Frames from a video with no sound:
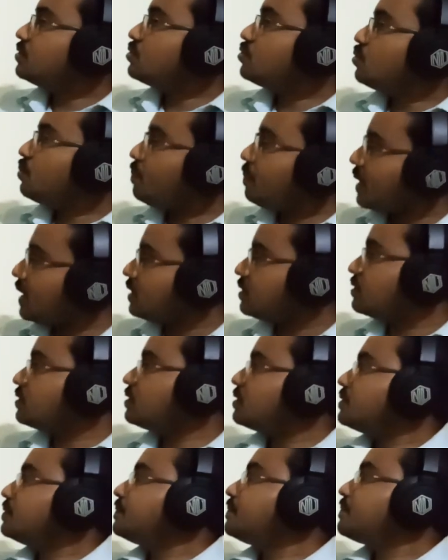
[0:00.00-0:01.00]
to
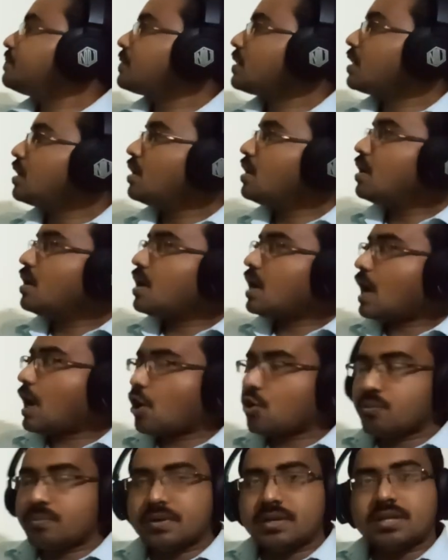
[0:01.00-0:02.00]
paint.
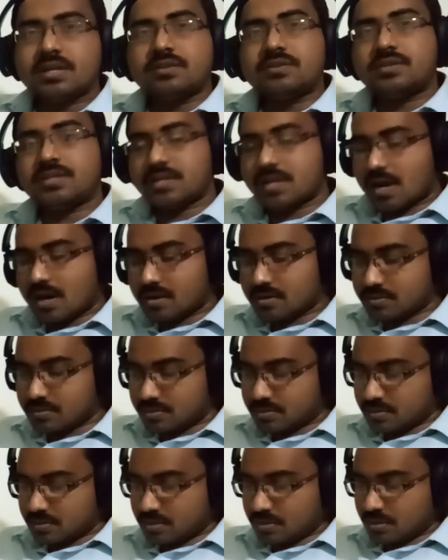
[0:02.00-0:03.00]
How many
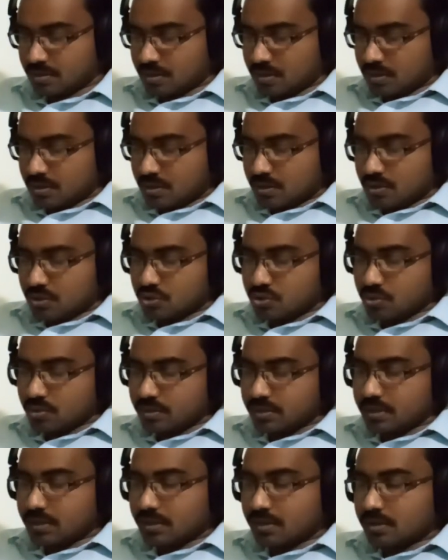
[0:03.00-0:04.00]
diyas
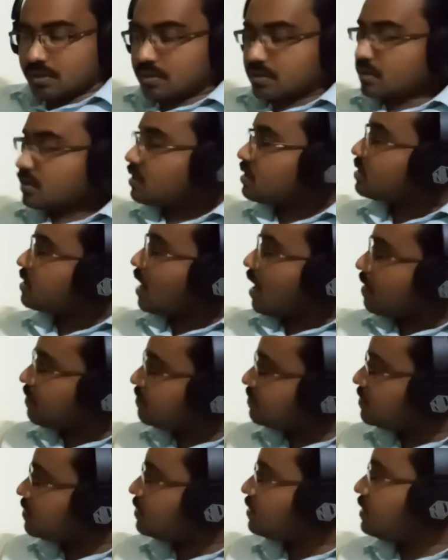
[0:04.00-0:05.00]
should the
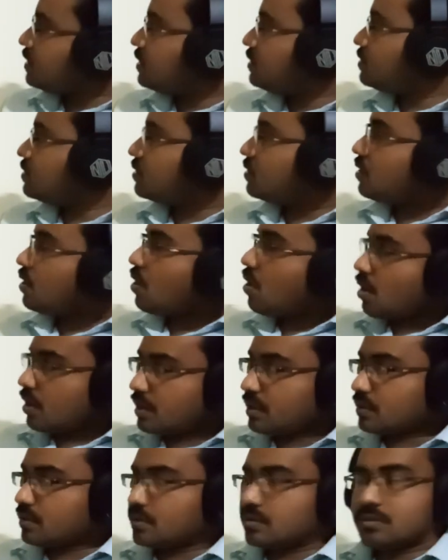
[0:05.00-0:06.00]
craft teacher
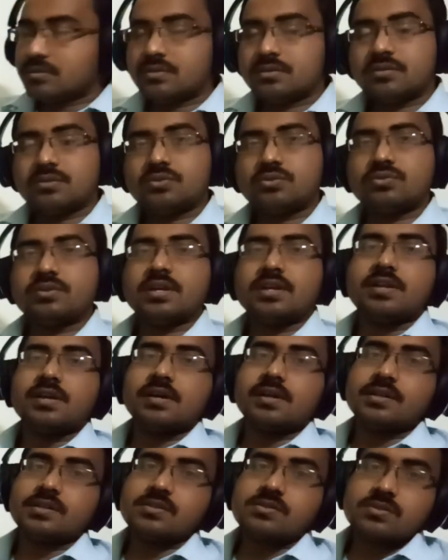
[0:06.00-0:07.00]
order to the
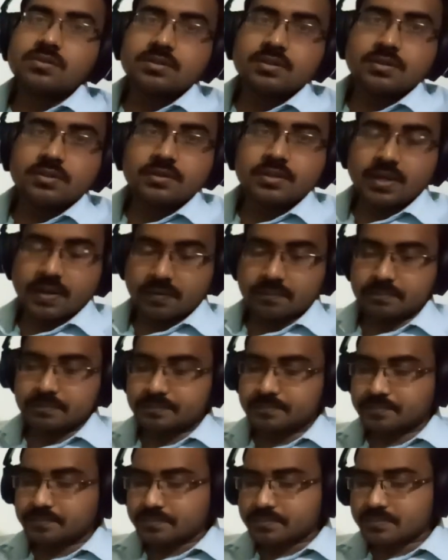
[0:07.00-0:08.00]
nearest 10?
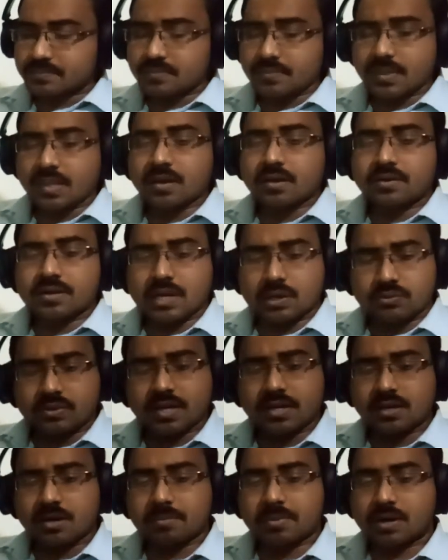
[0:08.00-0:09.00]
Now
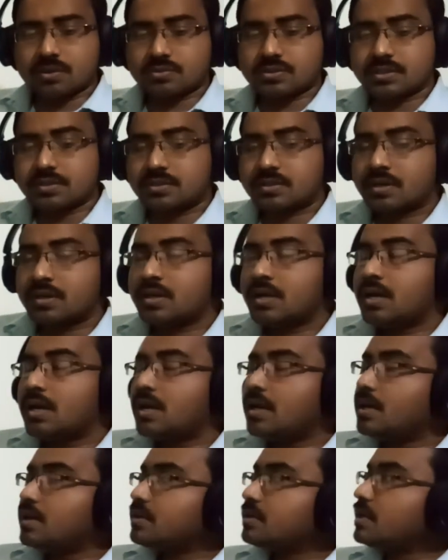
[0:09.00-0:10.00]
think about it,
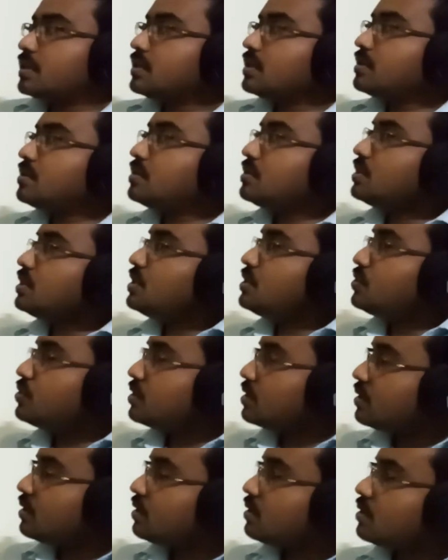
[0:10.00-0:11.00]
that the
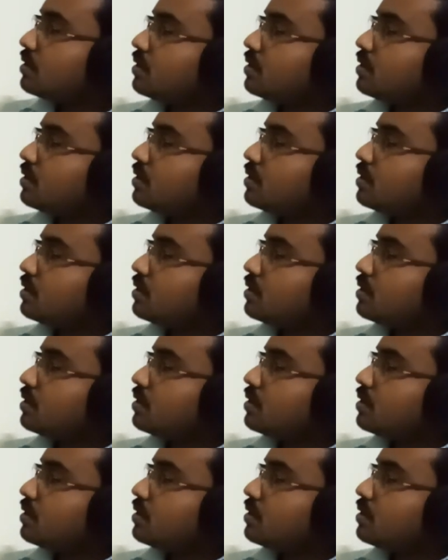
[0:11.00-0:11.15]
teacher